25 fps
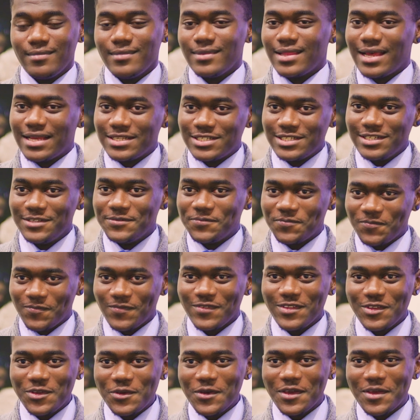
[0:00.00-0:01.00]
"That's it,
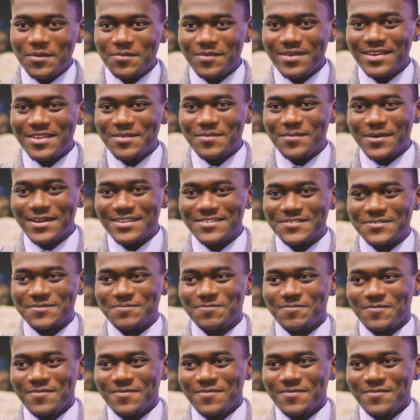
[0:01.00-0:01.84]
you can be the model."